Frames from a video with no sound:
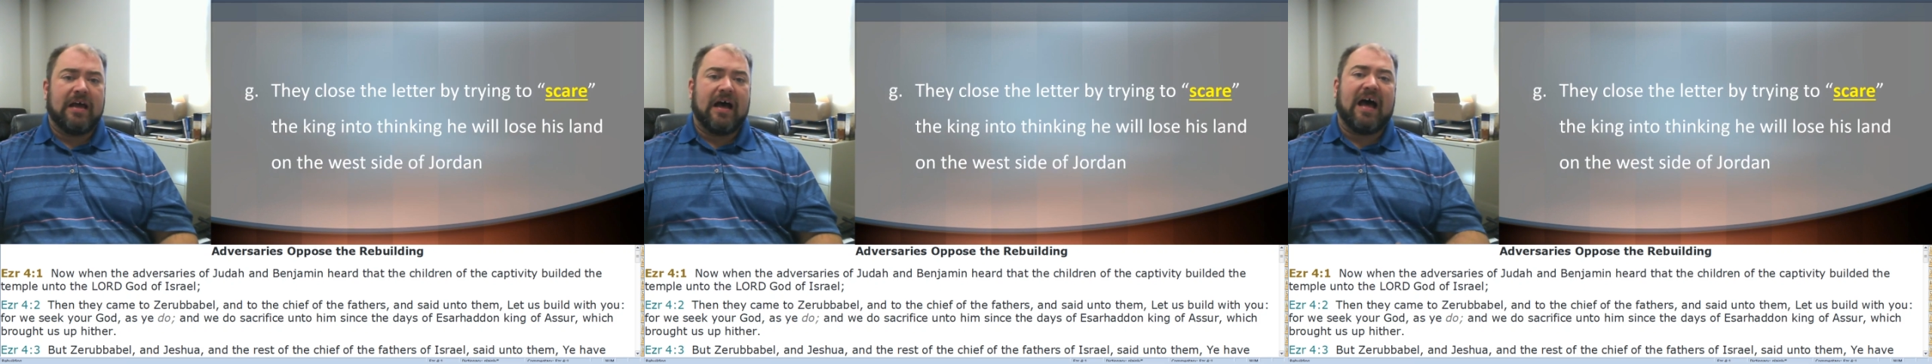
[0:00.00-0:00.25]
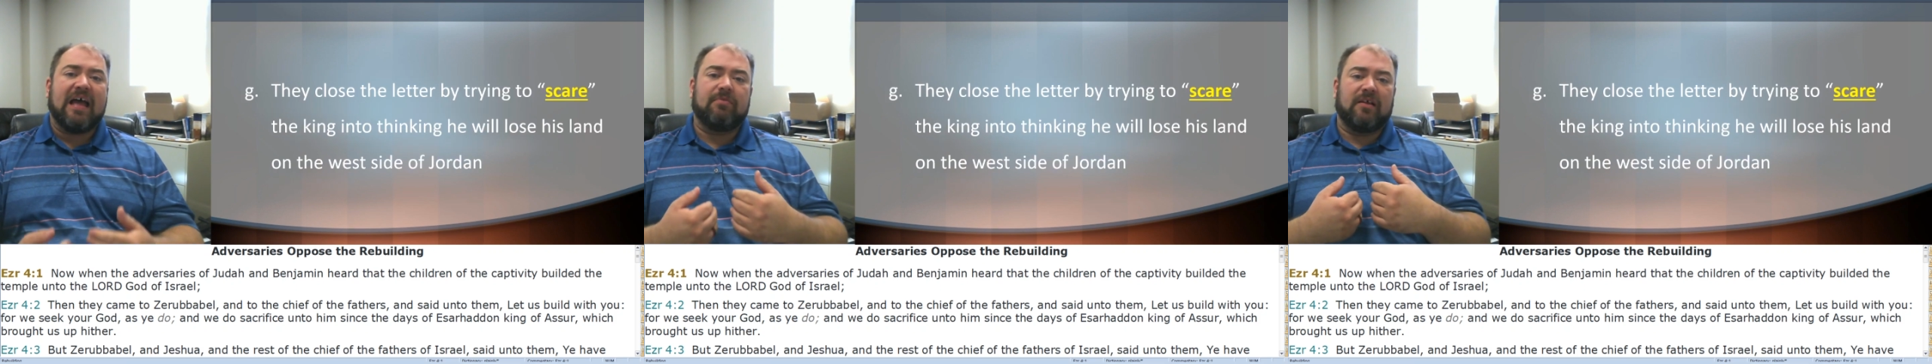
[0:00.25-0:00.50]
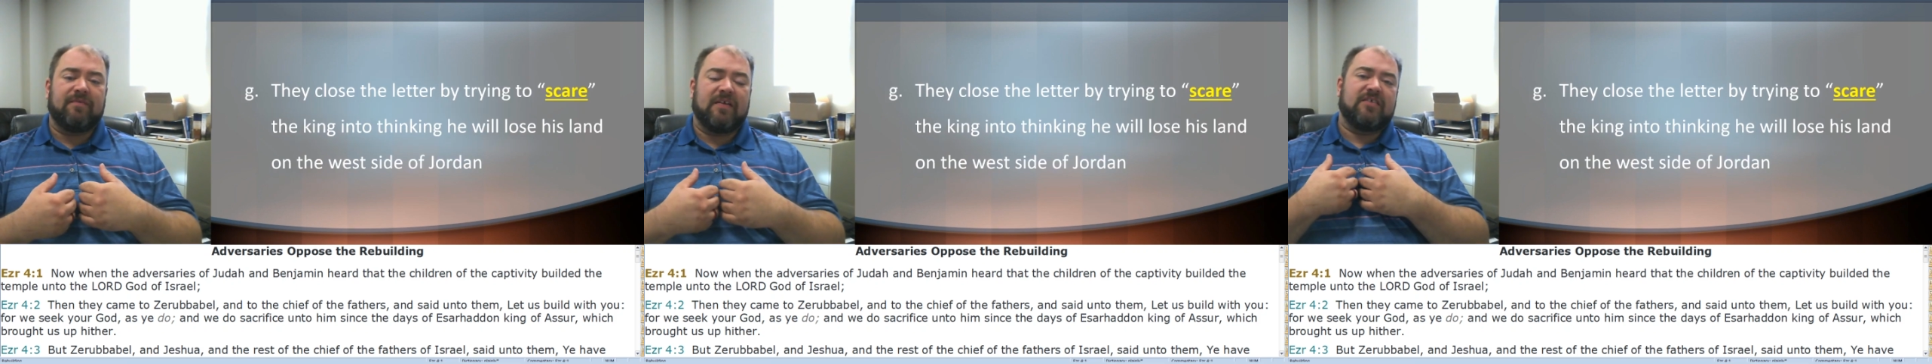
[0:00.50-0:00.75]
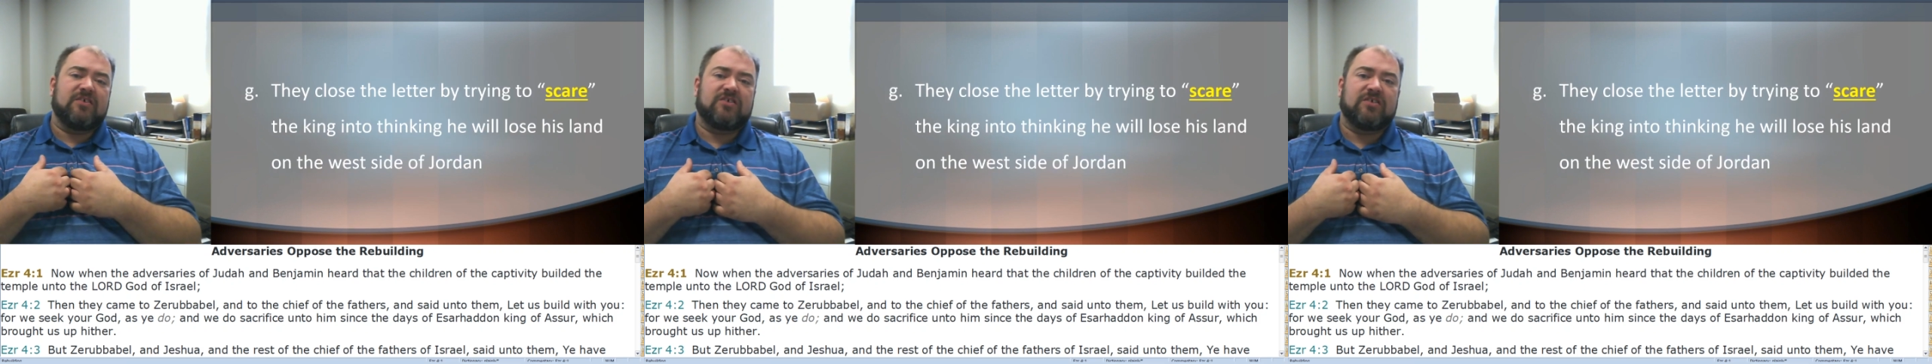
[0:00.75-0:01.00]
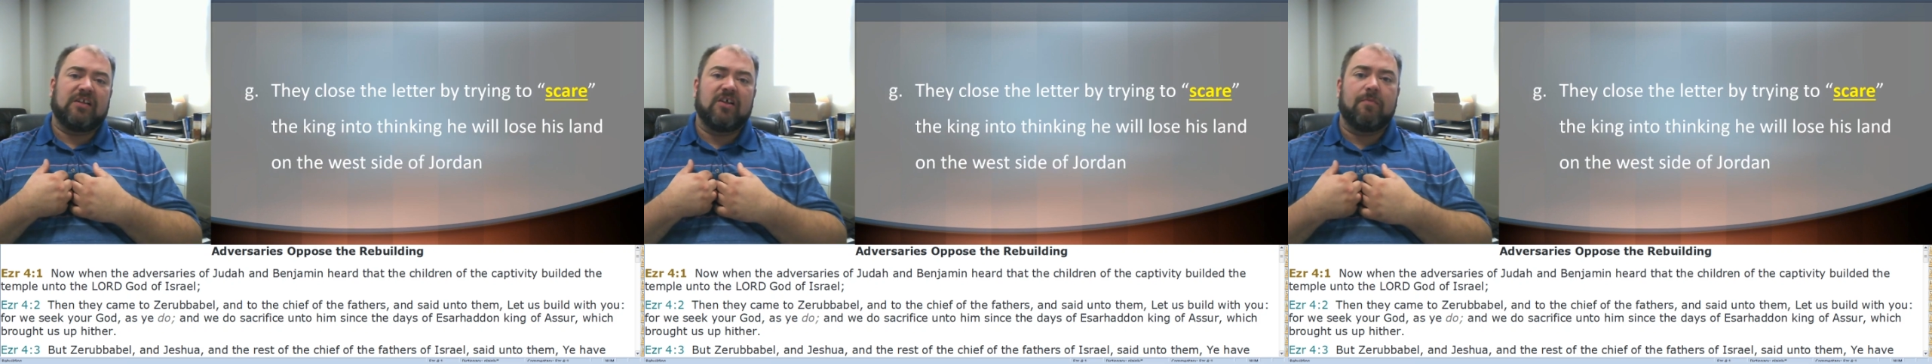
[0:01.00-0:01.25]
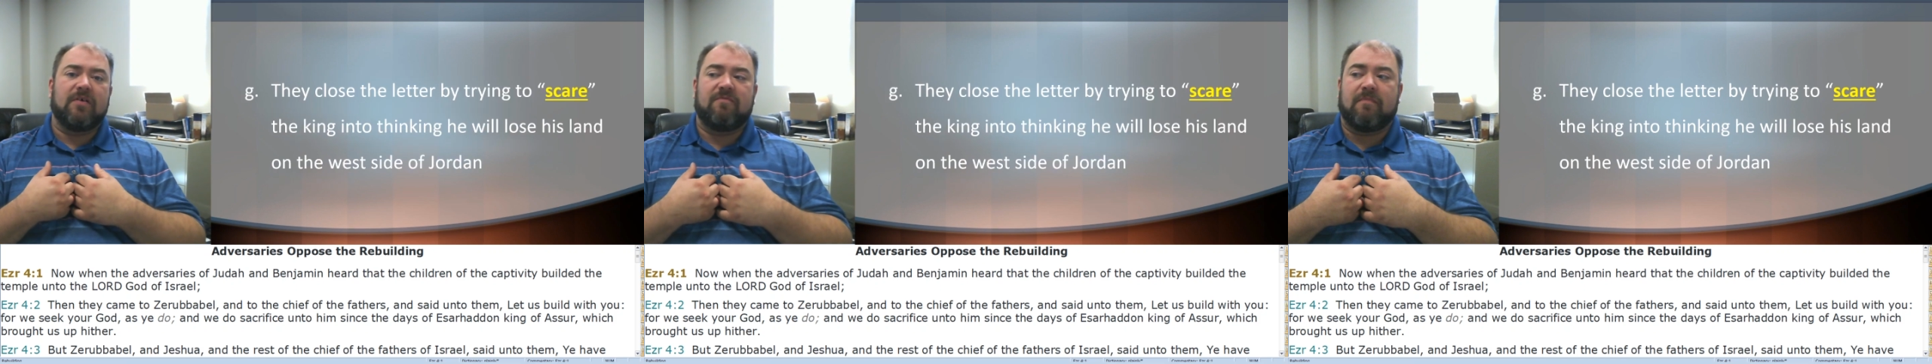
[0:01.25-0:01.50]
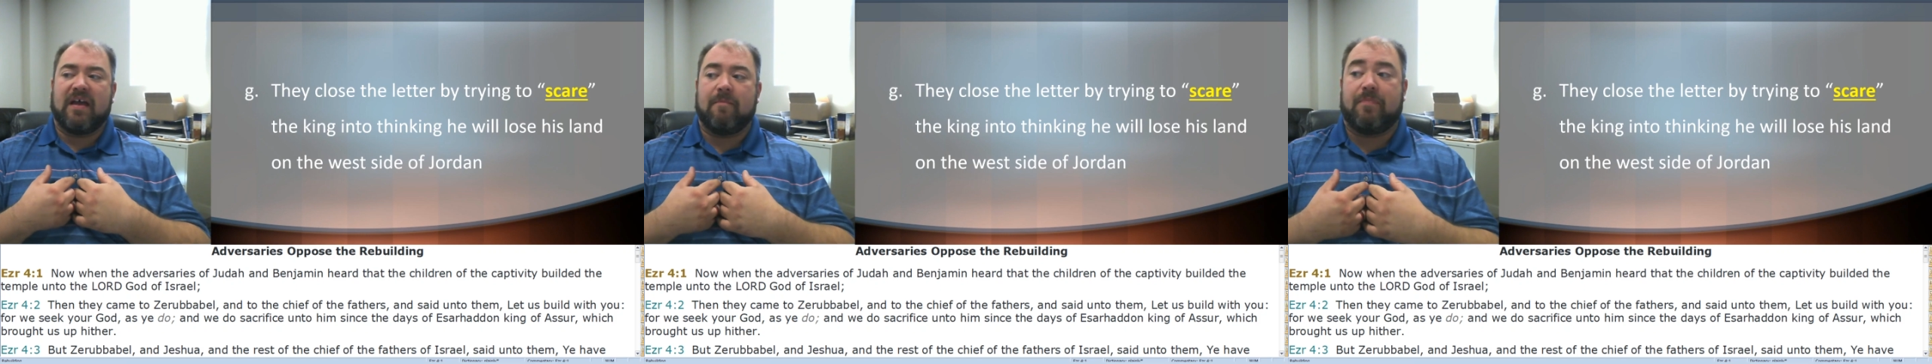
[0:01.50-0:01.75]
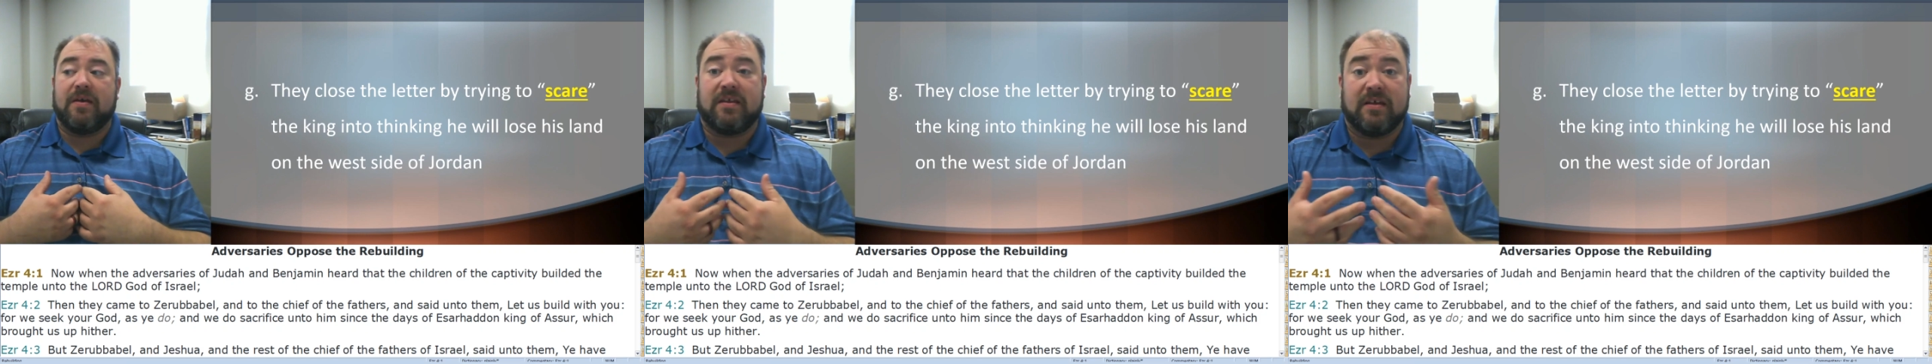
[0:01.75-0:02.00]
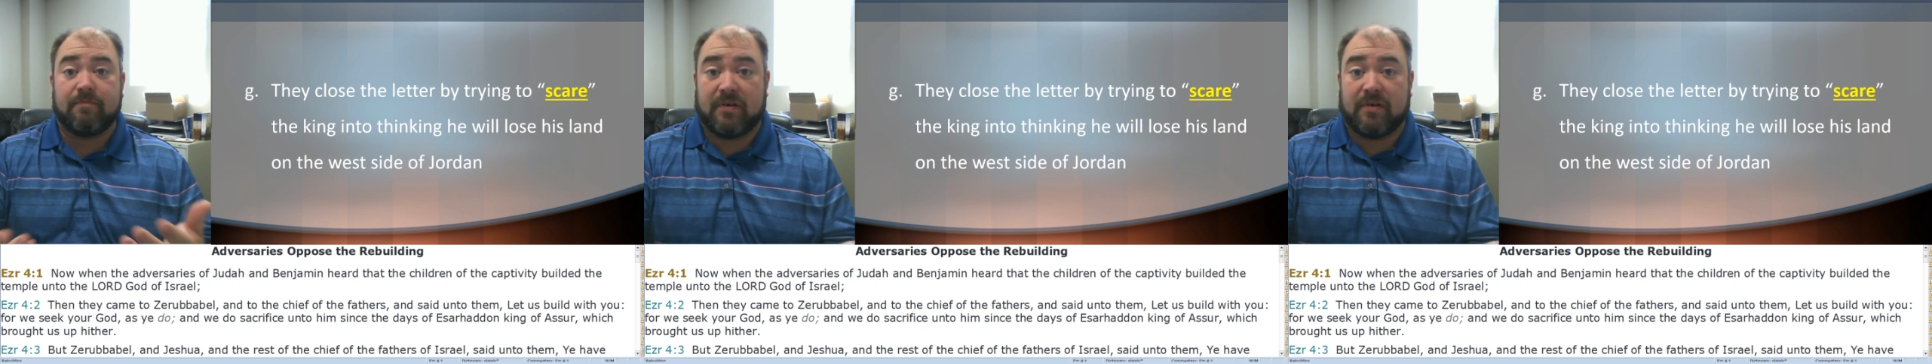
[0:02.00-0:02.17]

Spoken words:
I believe, now this is a little bit of my opinion,